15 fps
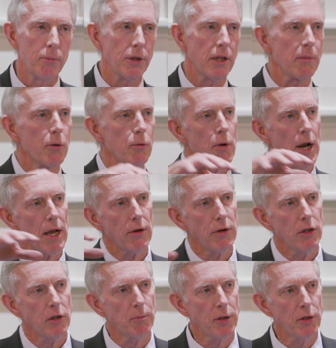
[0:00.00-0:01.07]
put them
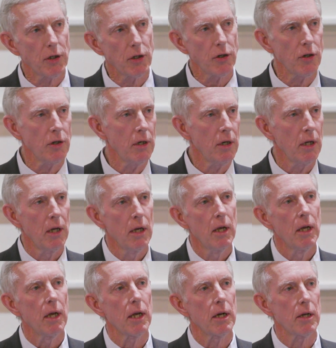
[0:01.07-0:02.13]
around his
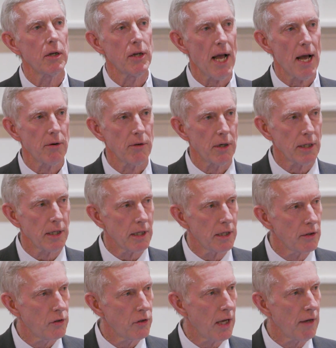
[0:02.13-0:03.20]
position, and
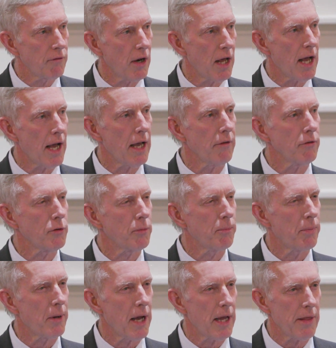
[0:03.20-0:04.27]
undoubtedly saved lives
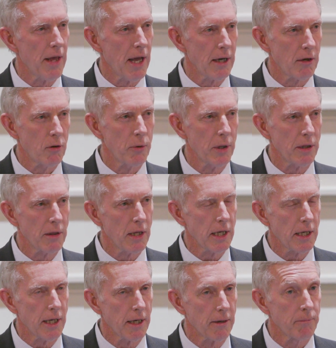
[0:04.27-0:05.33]
by that quick
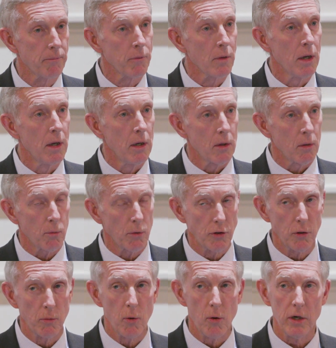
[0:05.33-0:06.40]
thinking.
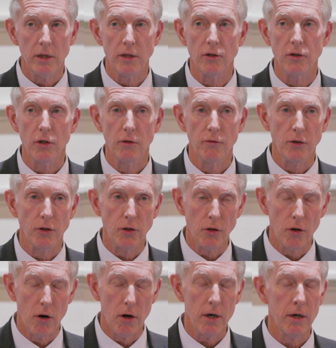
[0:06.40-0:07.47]
Was awarded the Silver
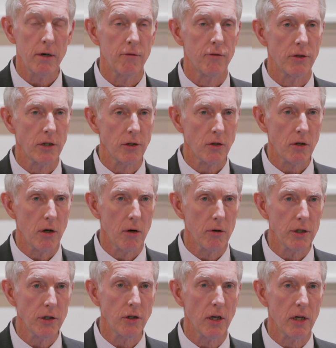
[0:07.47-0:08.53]
Star for this
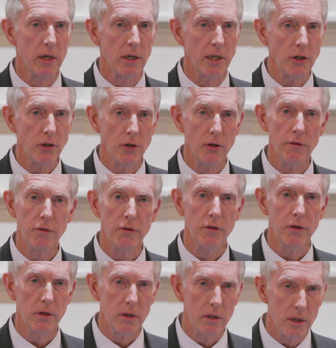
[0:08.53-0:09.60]
courage and
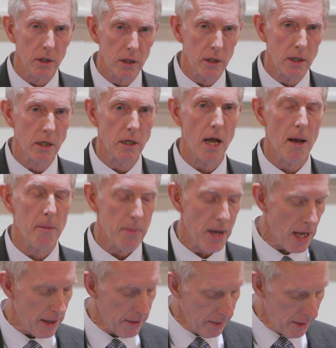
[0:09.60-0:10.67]
initiative in
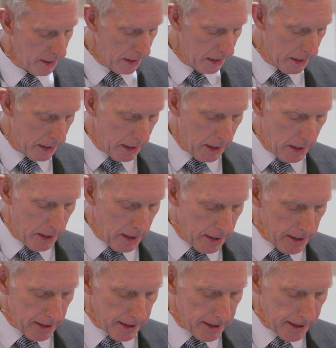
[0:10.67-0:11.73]
combat.
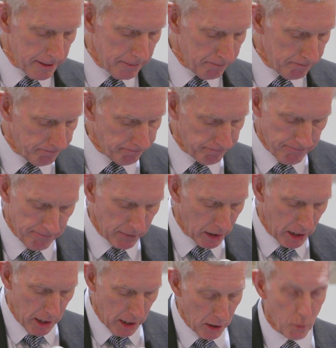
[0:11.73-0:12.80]

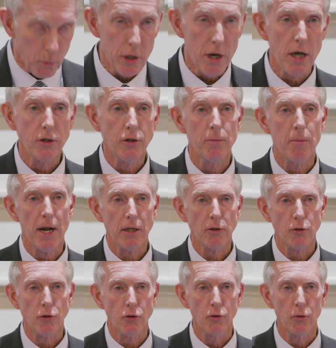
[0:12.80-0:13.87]
Went on to
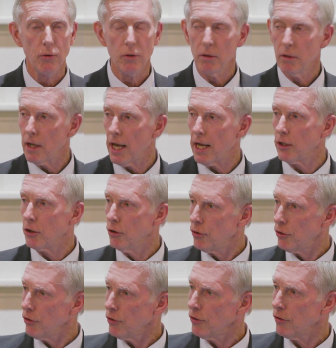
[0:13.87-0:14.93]
medical school at
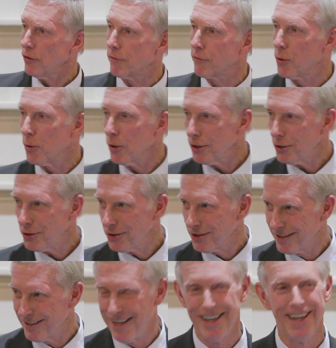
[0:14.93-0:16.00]
USHUS, of course.